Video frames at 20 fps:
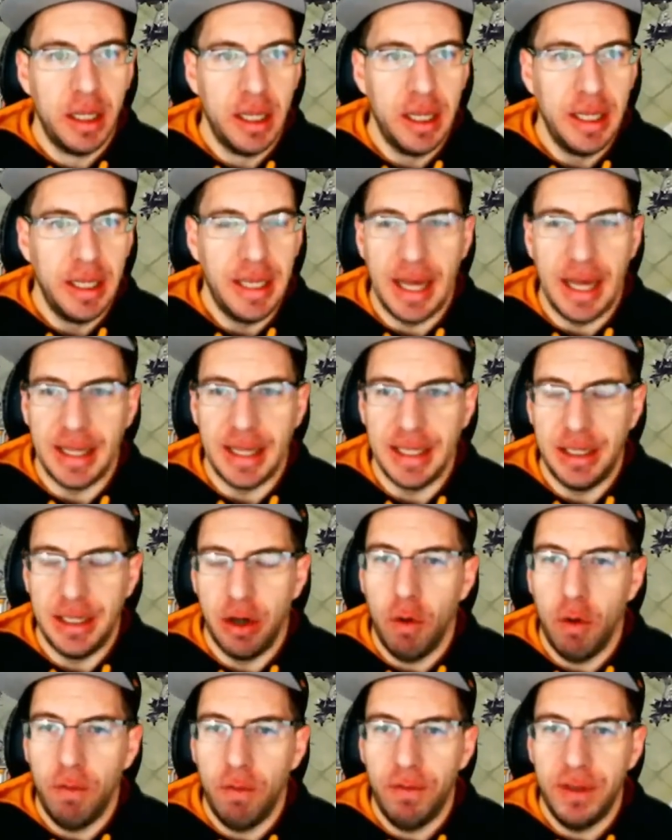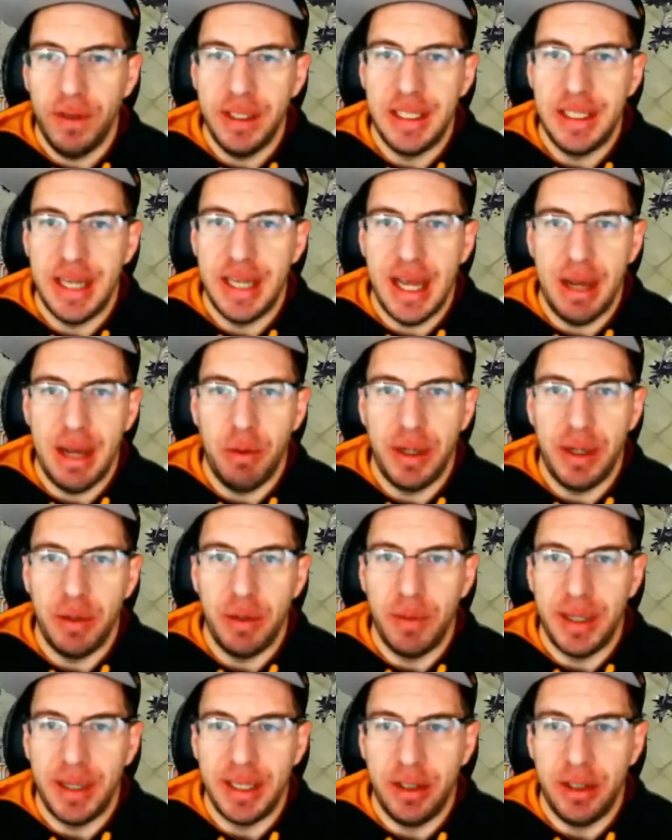yeah, hopefully today
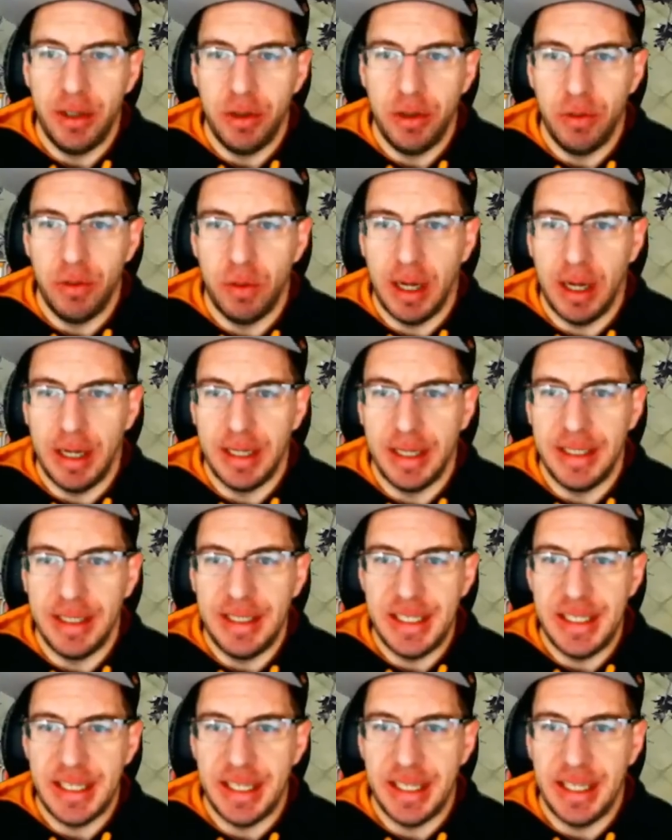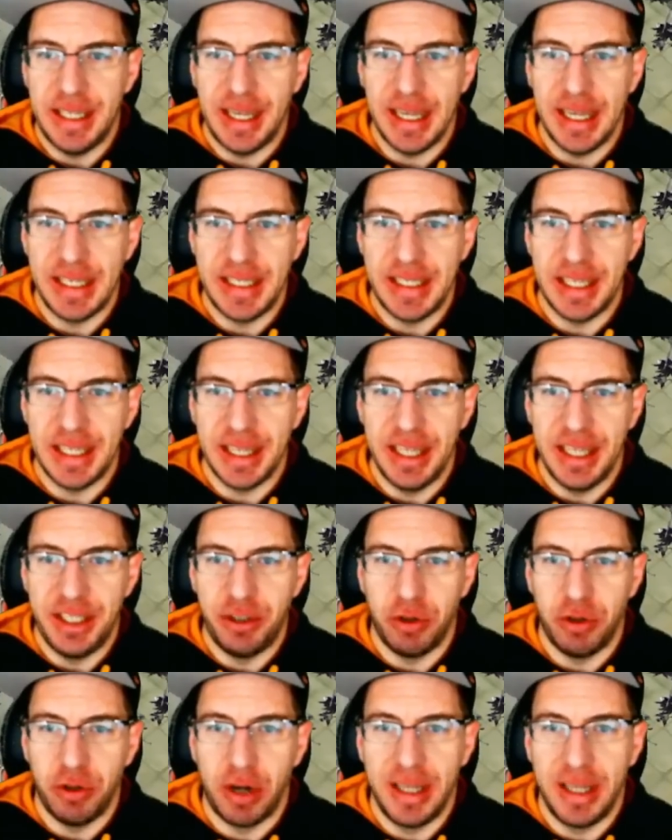we can do decent against the Lich,
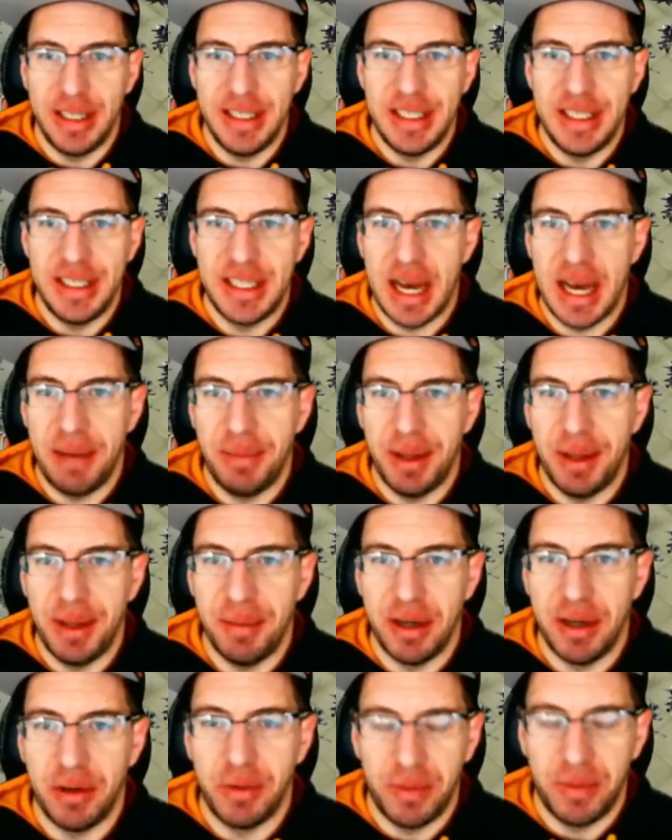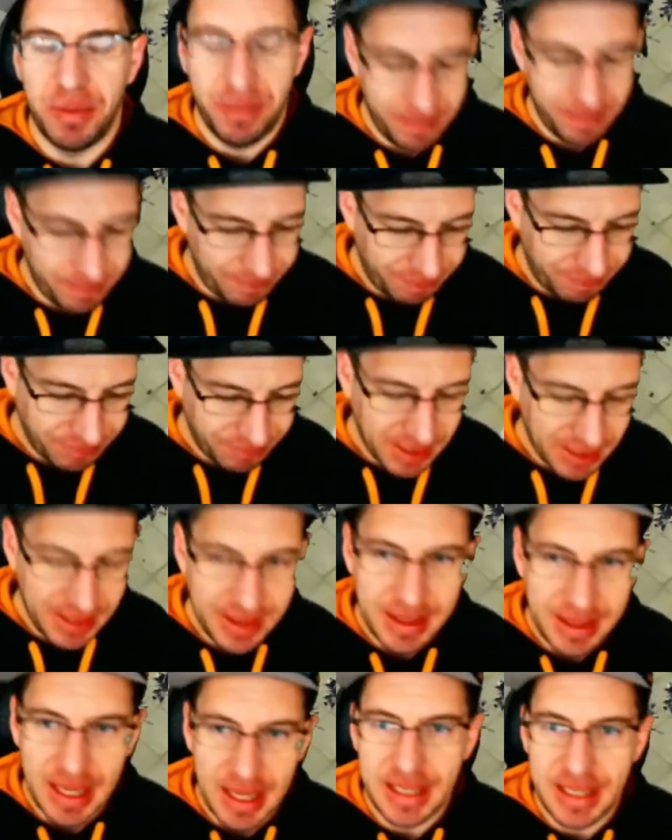or at least time them out.
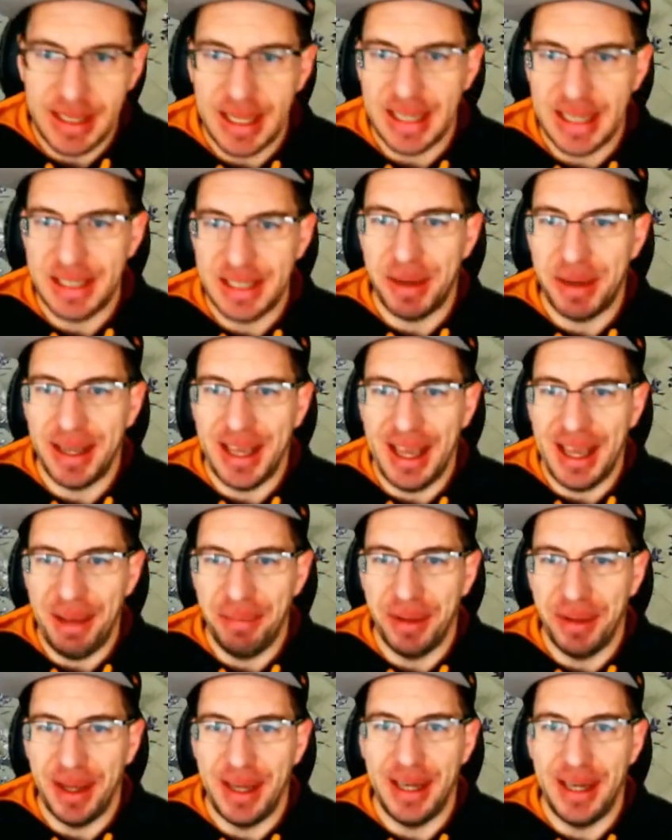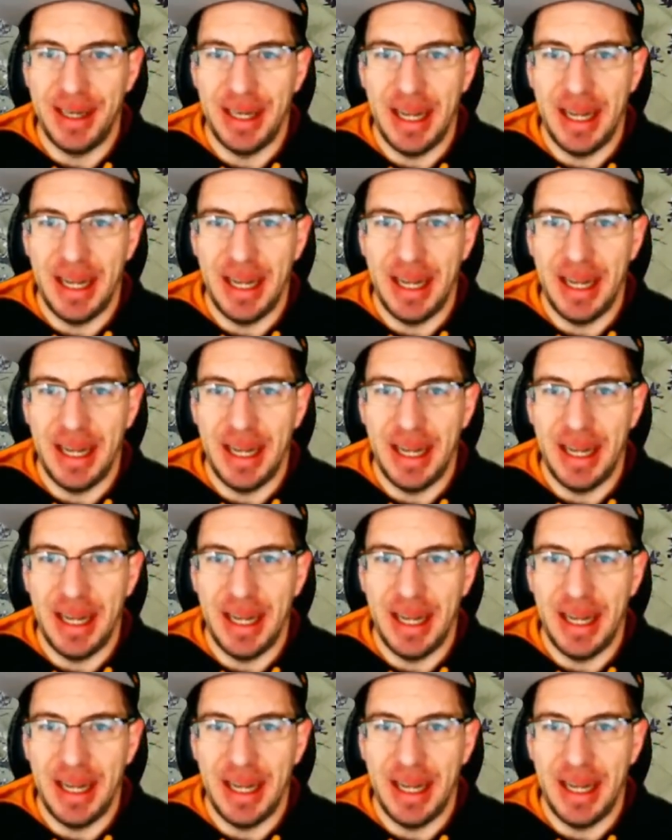That's my game plan.